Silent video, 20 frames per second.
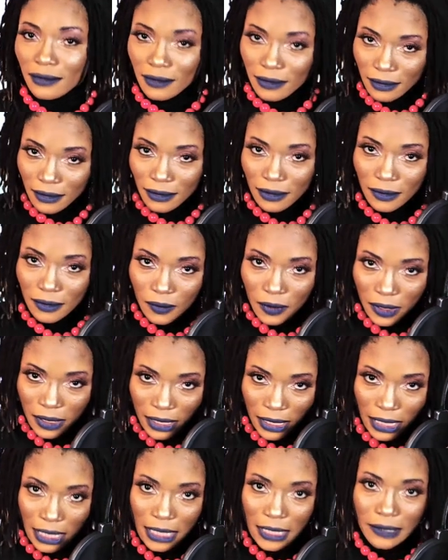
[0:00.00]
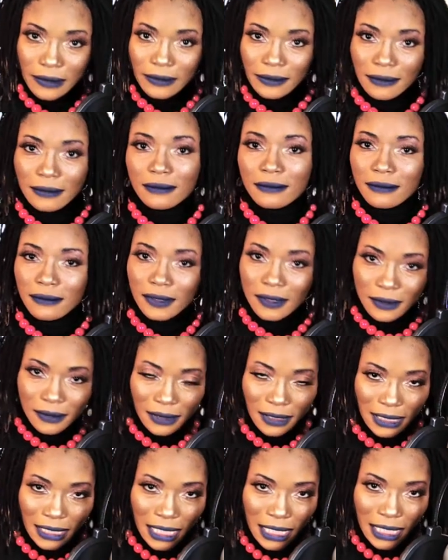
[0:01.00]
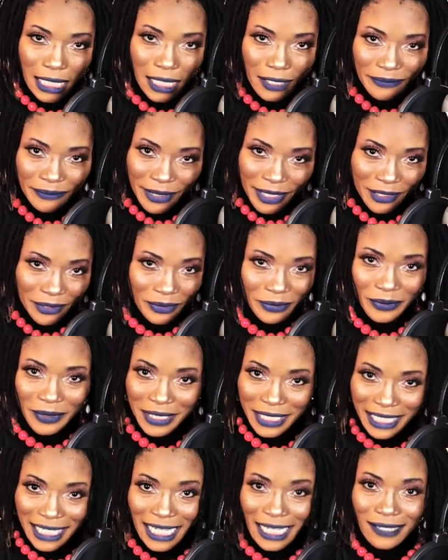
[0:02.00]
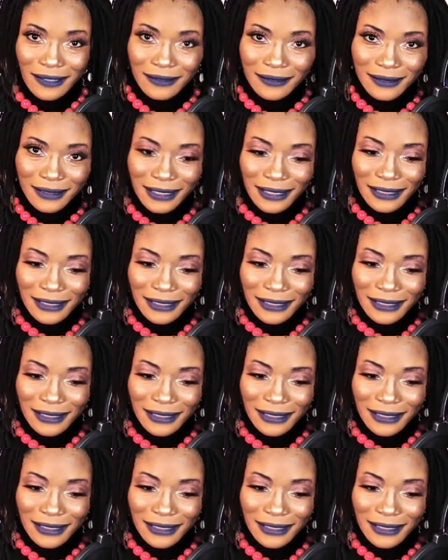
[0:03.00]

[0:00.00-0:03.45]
We need to work out. Don't stand out by not working out.